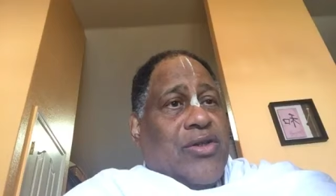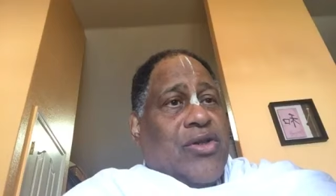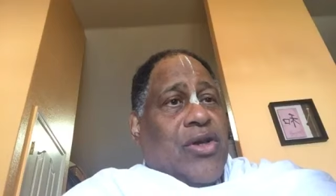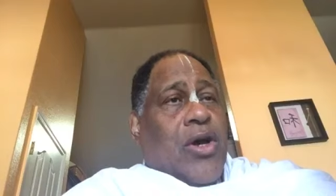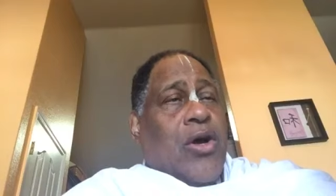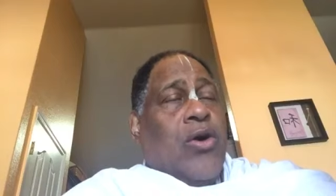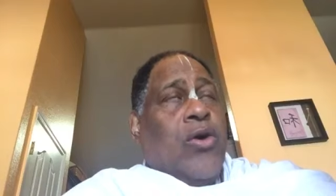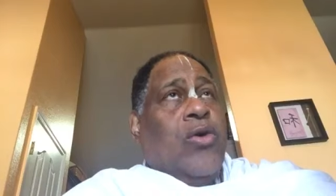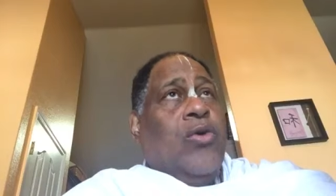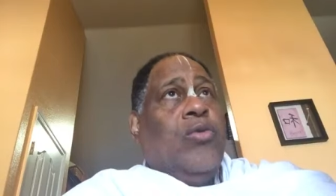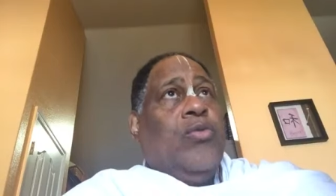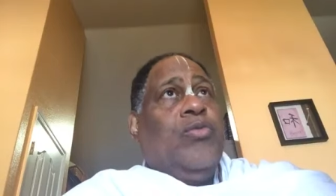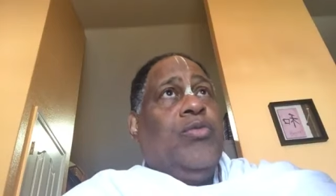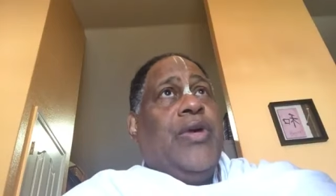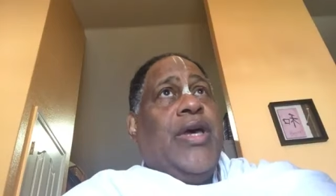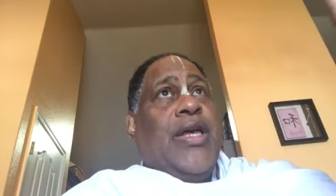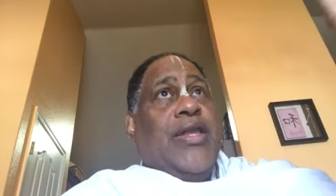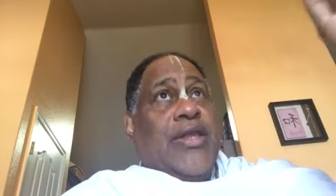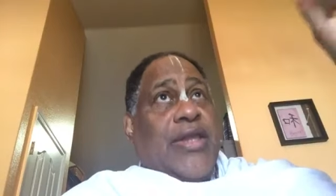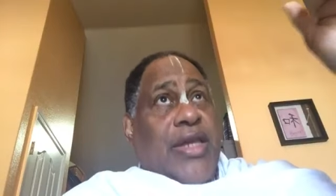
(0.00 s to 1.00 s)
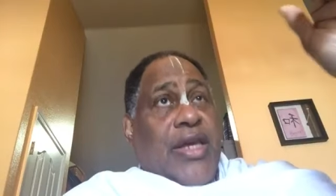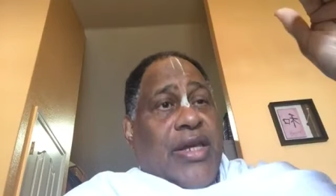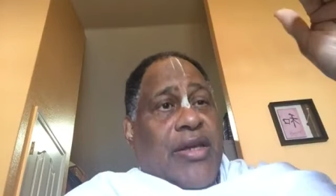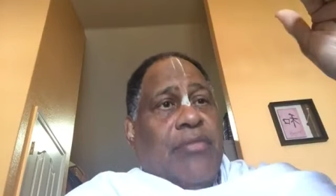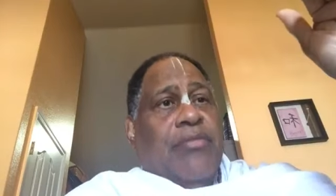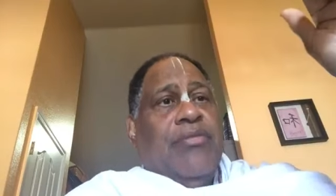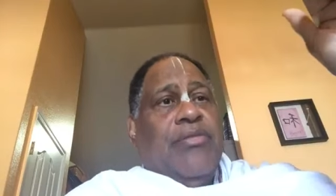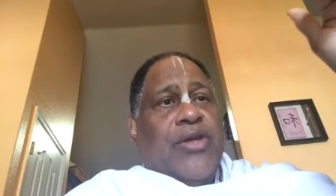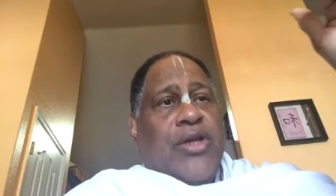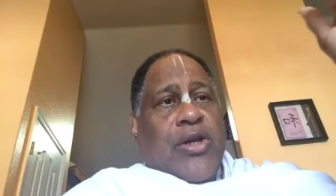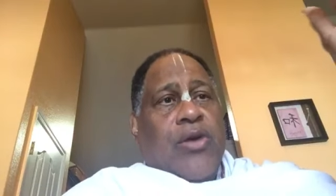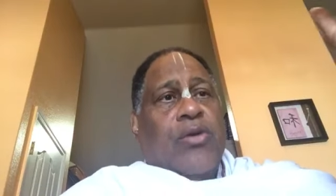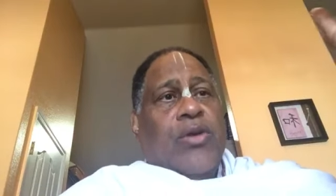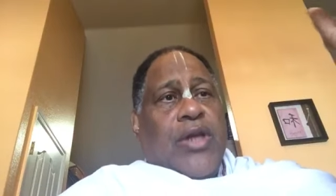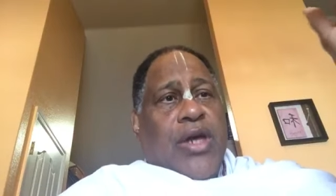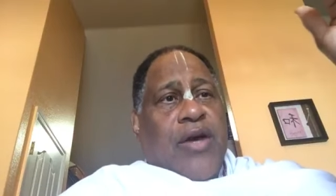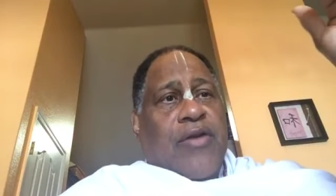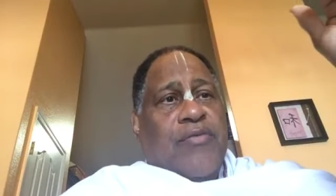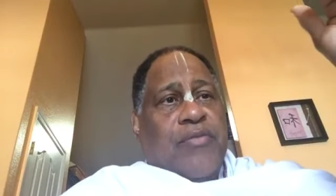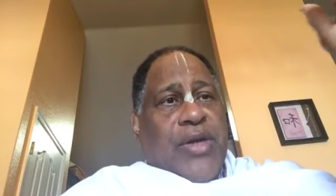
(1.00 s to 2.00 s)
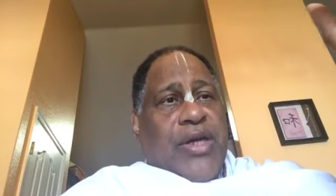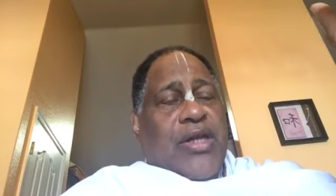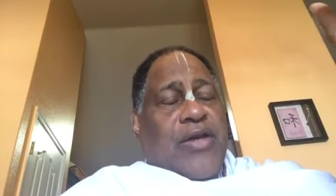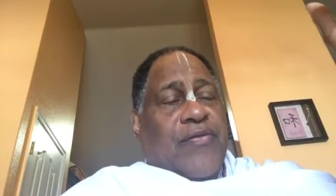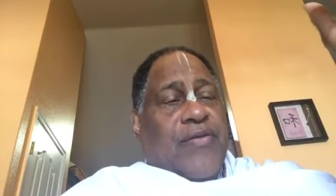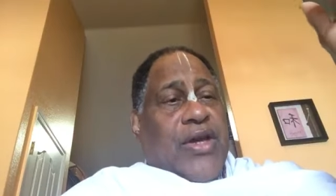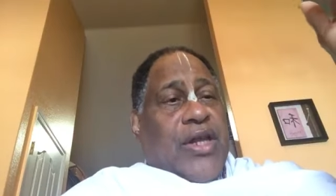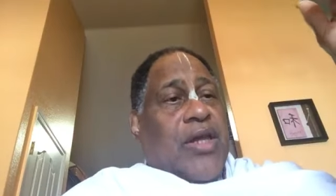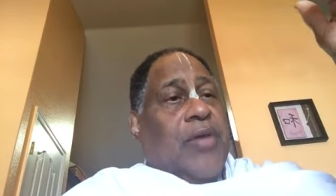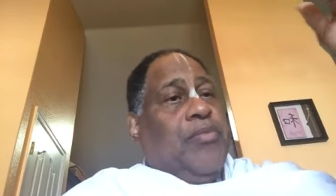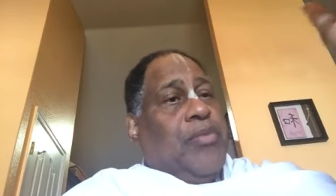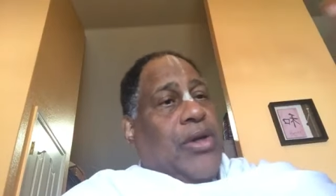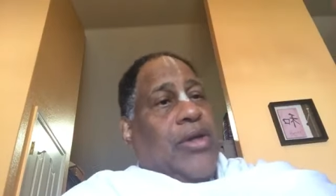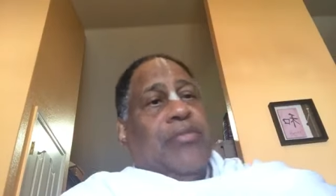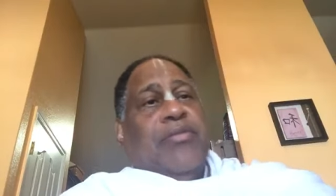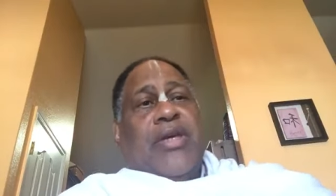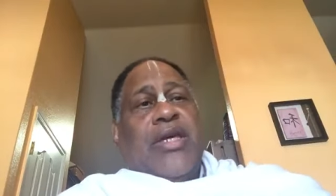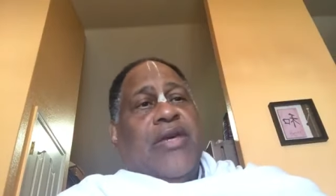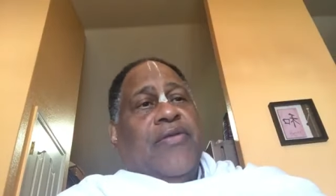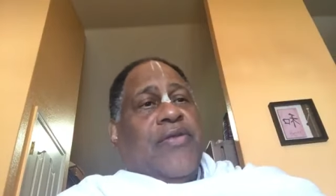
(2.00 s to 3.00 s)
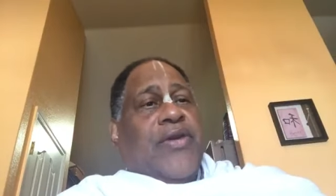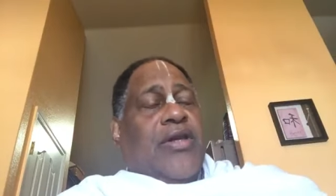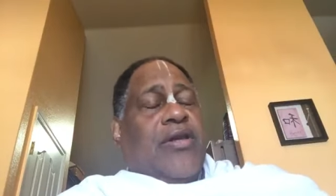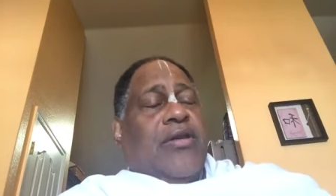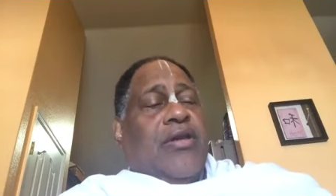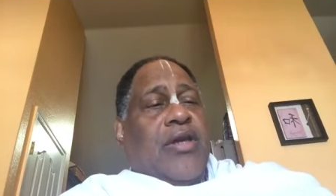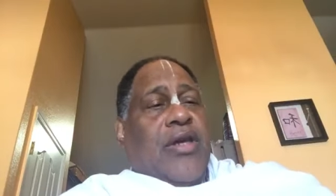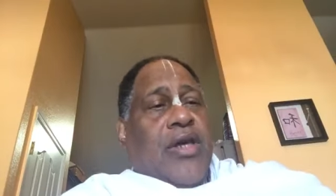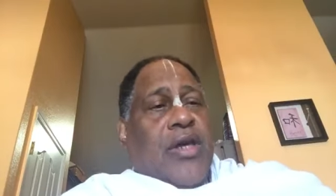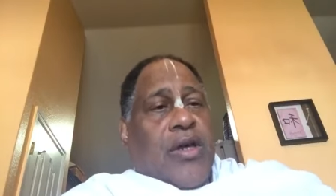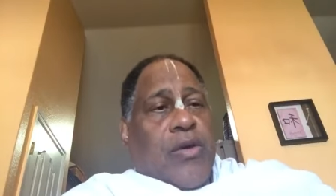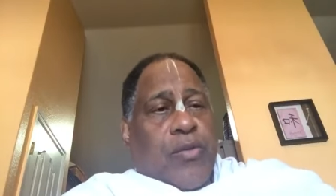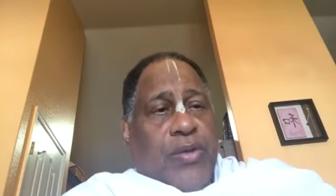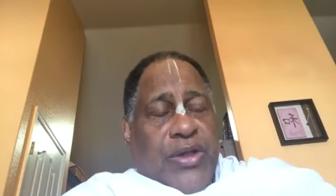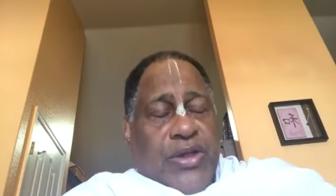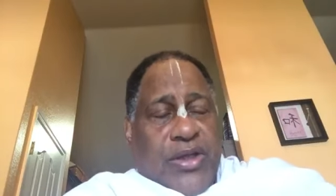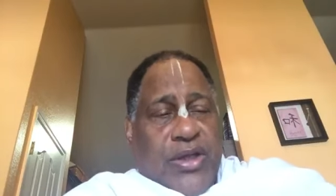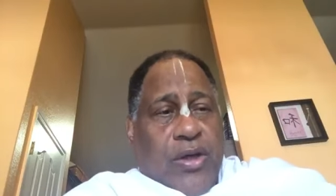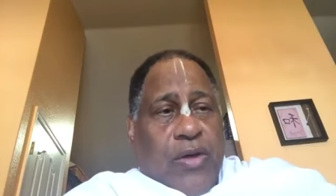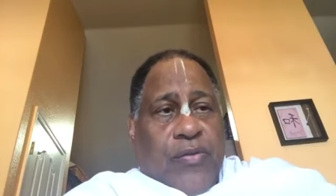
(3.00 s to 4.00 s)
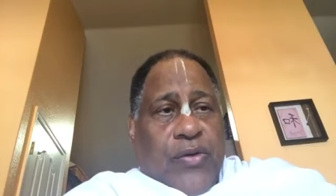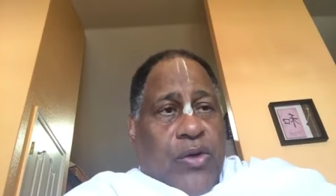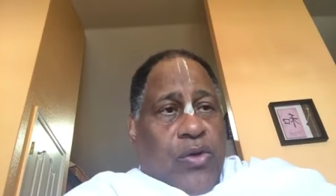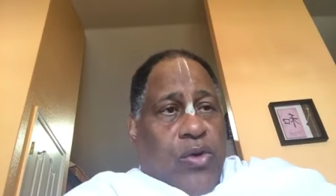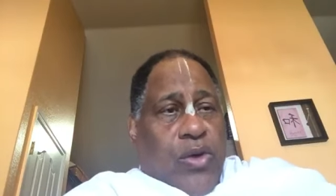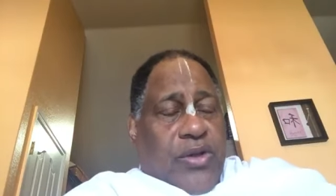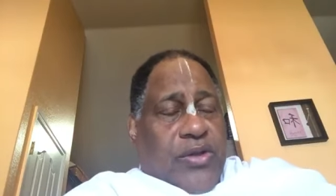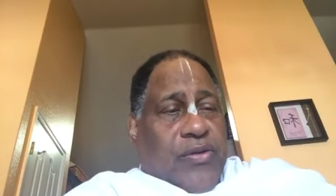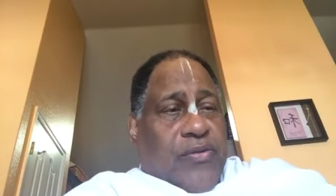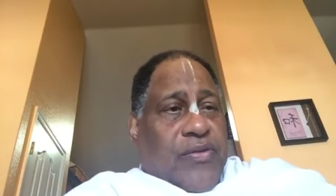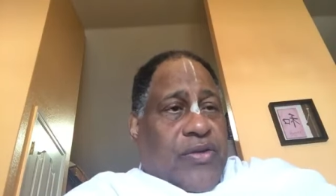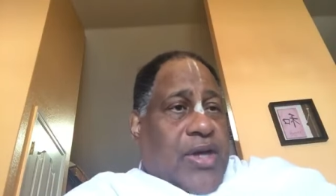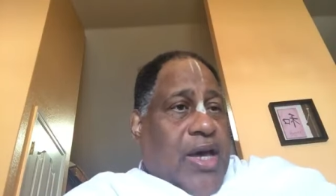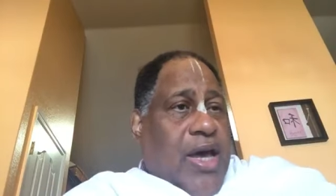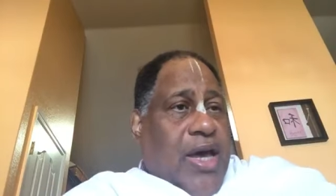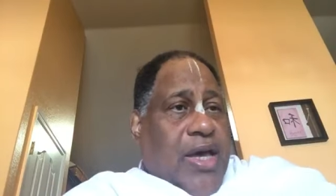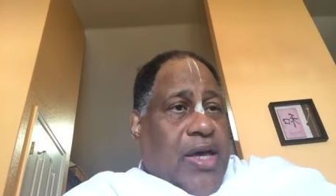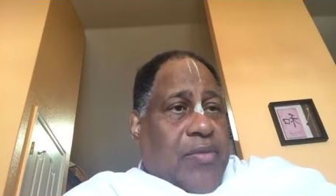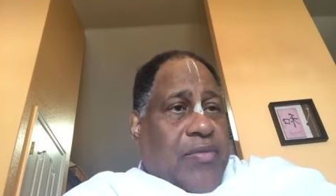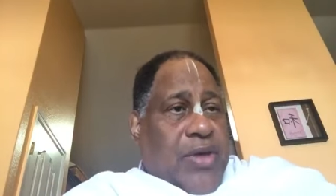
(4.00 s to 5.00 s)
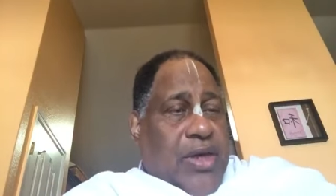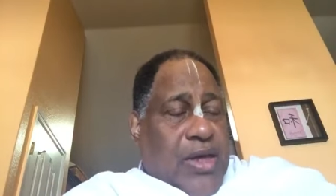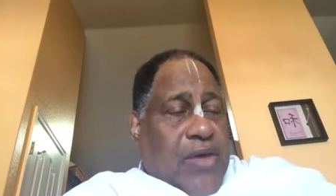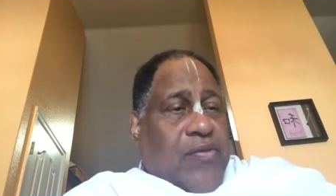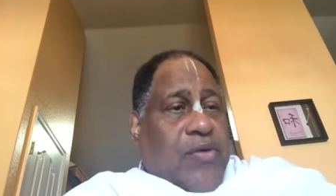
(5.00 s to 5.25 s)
So, and then, you know, love may develop, but even we see over the course of time,